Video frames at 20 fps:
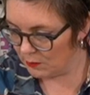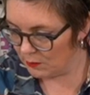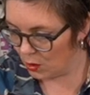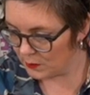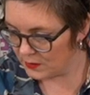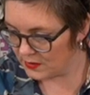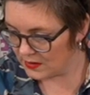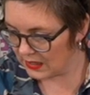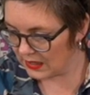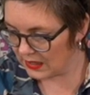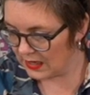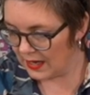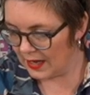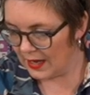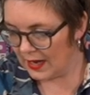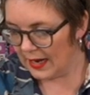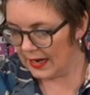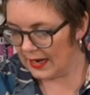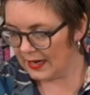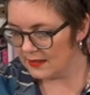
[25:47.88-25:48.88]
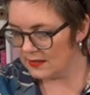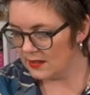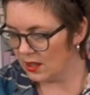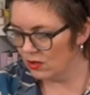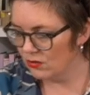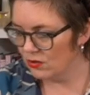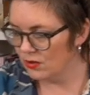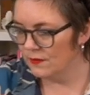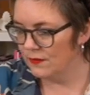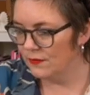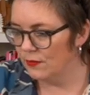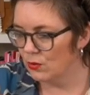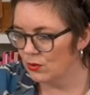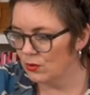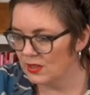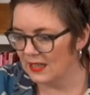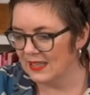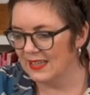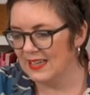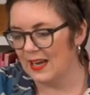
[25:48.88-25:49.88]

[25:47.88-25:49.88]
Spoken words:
Mopsy, it's 140.